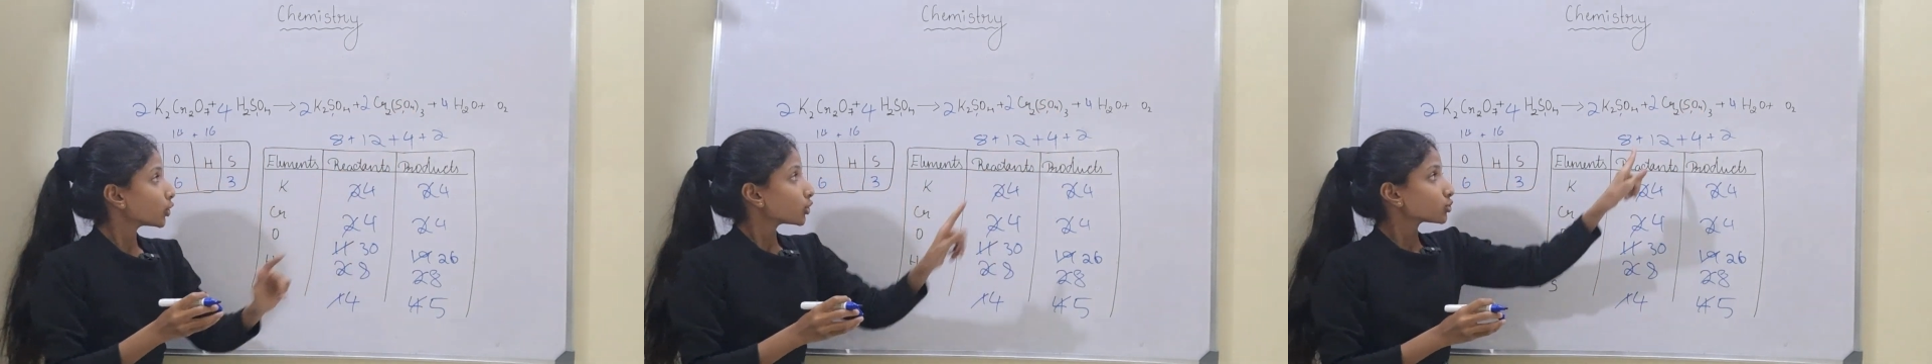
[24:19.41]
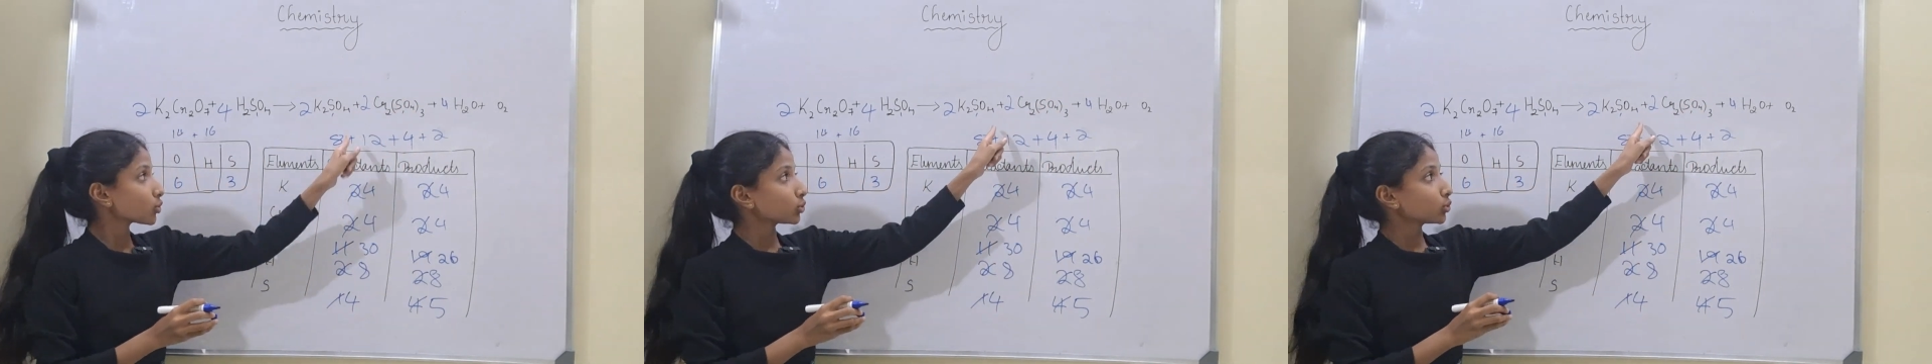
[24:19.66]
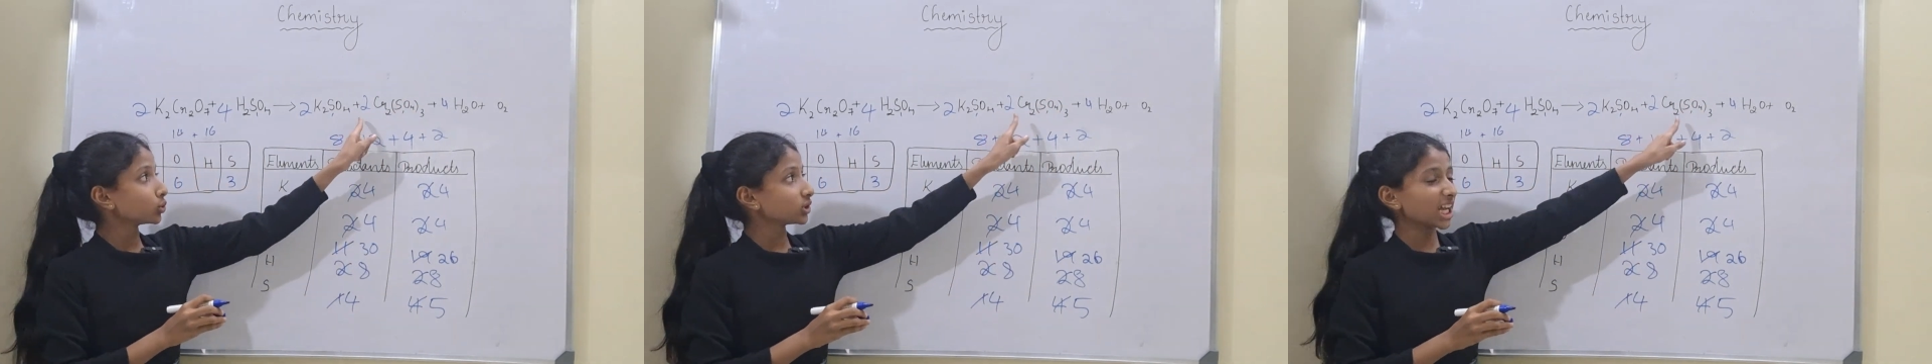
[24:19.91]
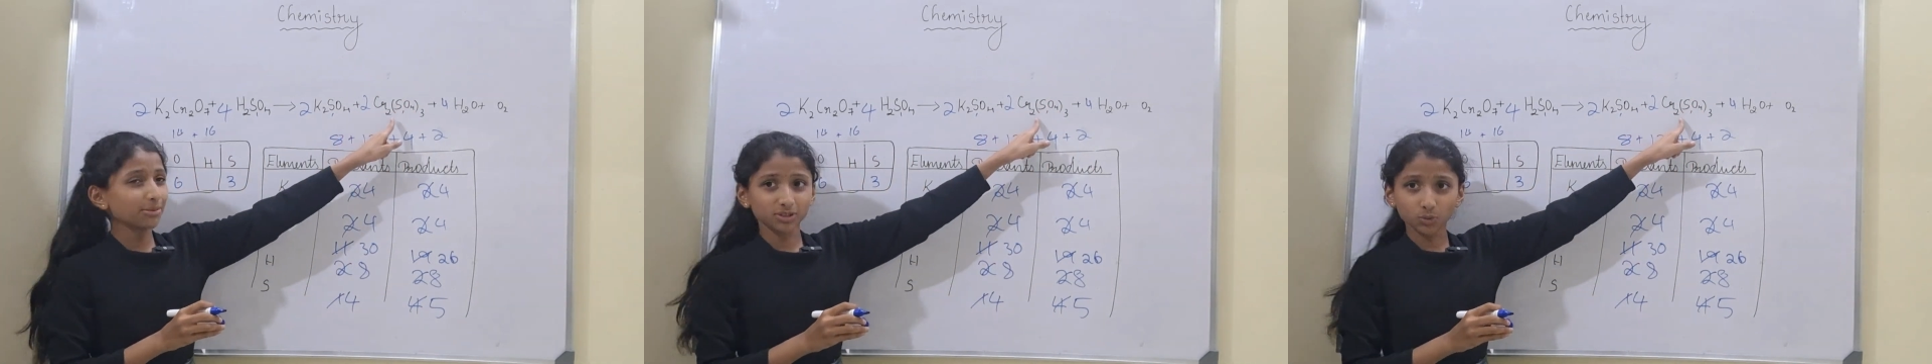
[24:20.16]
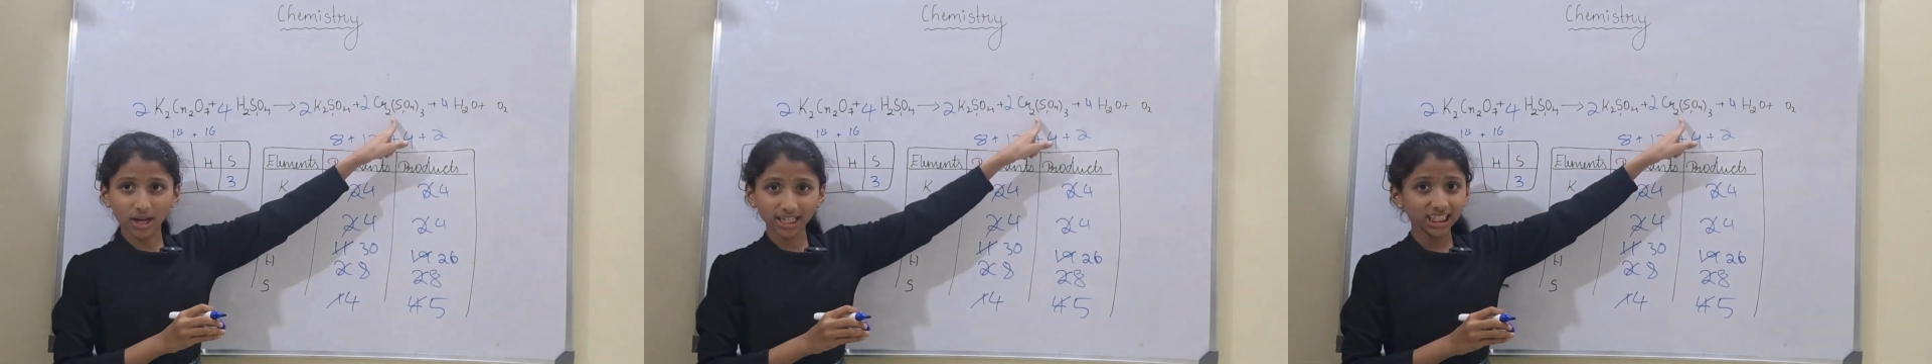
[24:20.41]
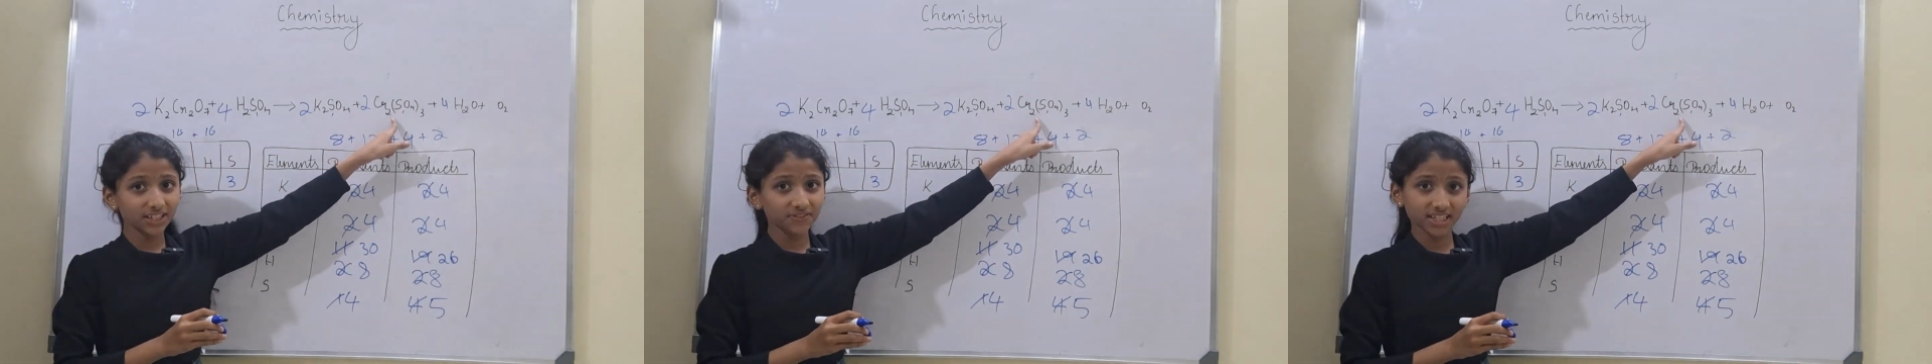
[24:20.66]
So 2 times
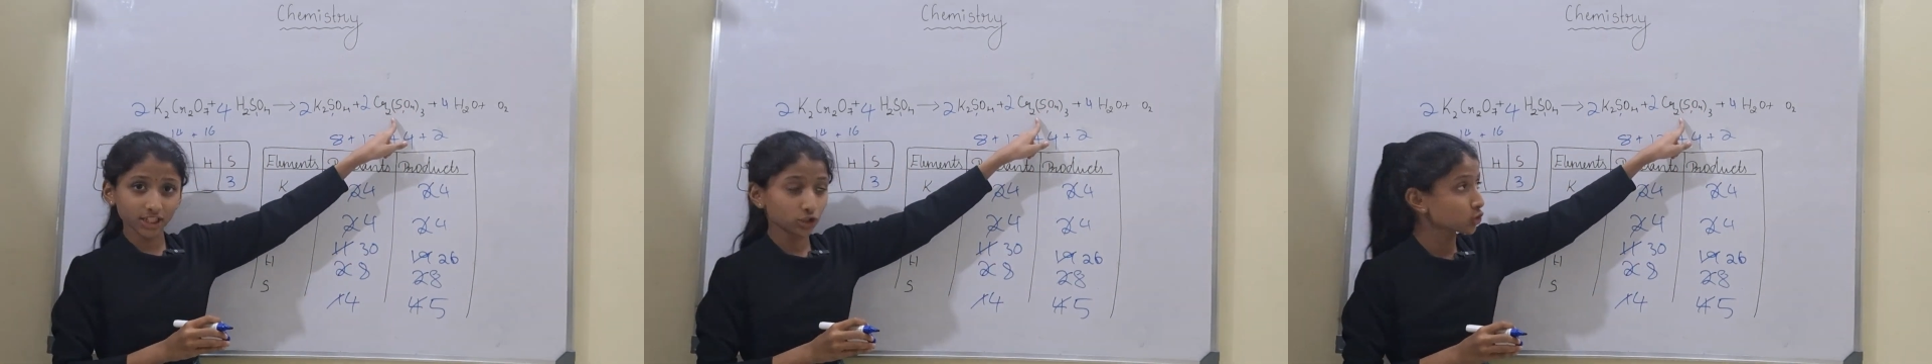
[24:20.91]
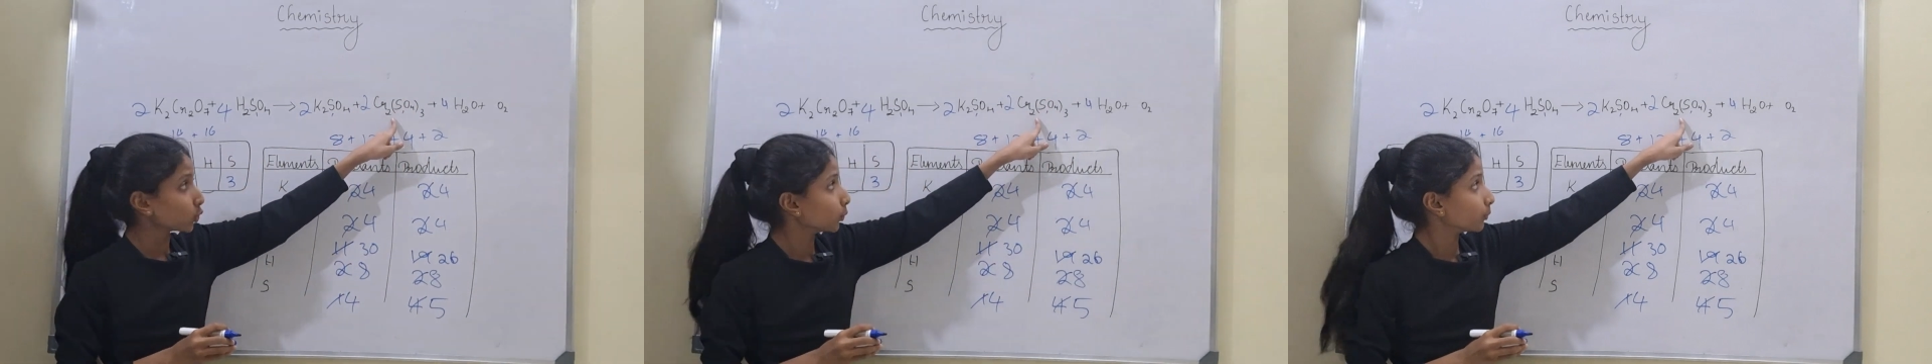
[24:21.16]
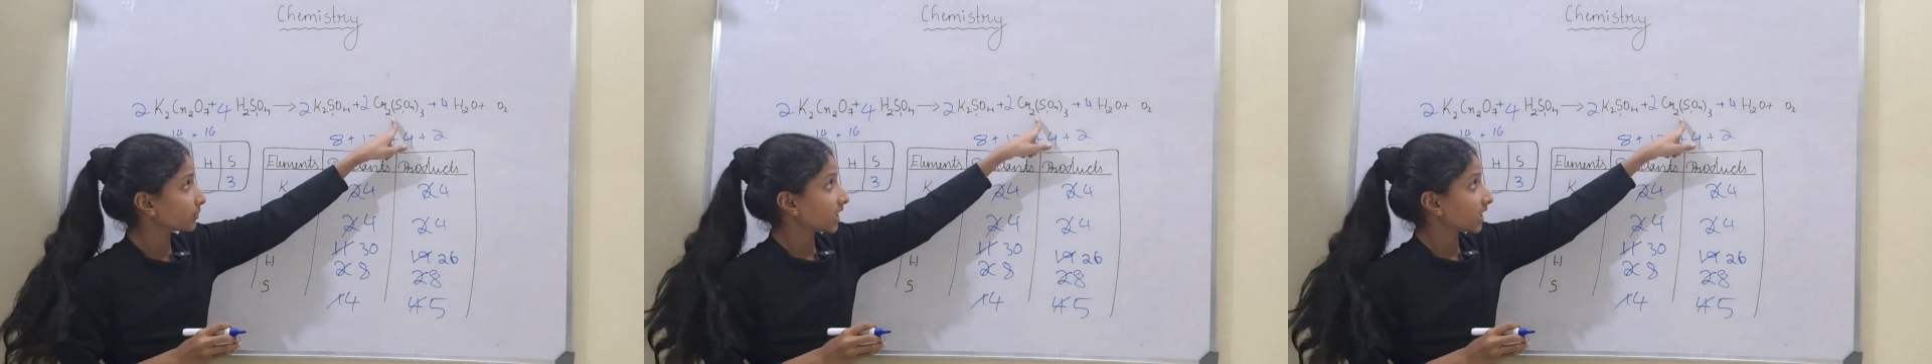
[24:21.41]
1 gives us 2.